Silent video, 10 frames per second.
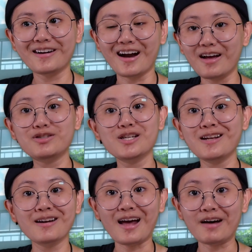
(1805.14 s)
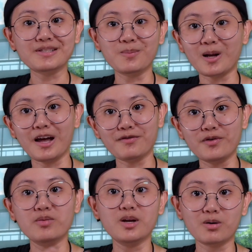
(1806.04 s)
if she didn't have someone like
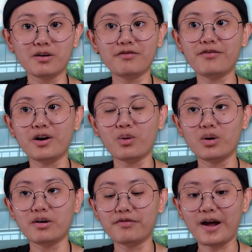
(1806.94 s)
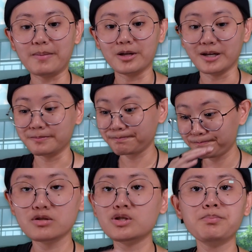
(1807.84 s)
Fumi or her family,
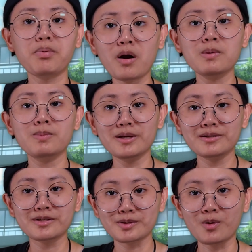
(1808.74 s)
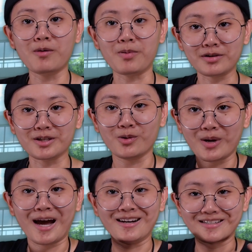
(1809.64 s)
she probably is the sort of person who
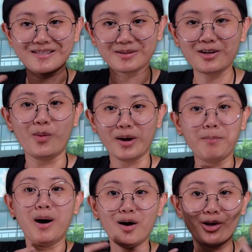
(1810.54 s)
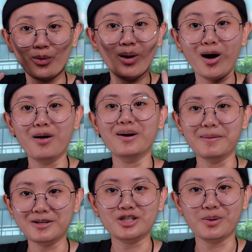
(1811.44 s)
kind of just going to bottle it all
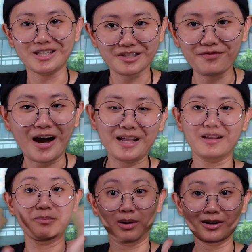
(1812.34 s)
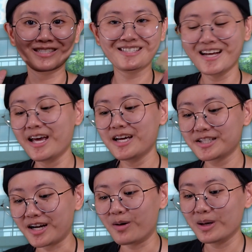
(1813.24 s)
up until it just finally bursts.
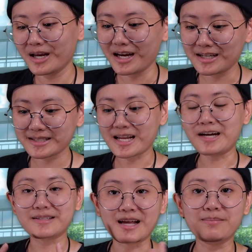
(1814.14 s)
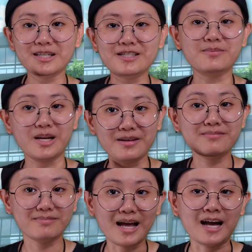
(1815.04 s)
So it's nice that Mitsumi
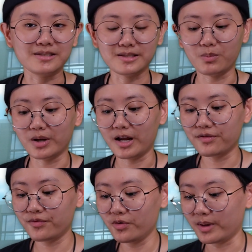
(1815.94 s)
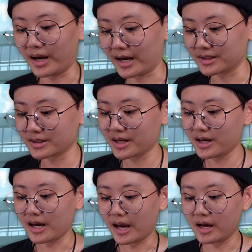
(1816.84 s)
has someone like Fumi, has
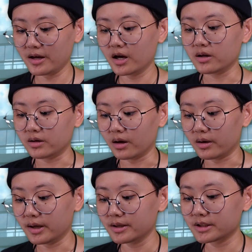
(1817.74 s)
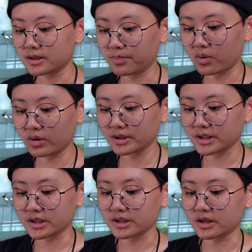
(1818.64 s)
a good support
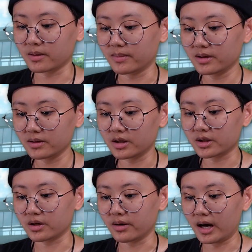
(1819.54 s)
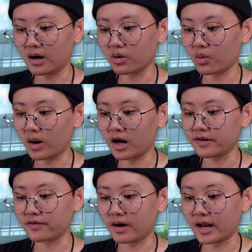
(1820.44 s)
system. Look, dude, I'll cry
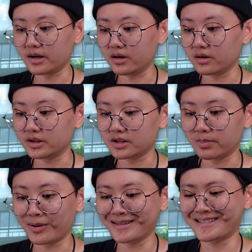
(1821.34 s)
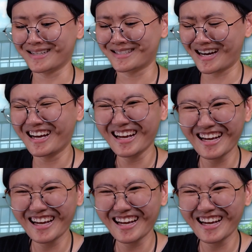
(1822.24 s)
for any good support system.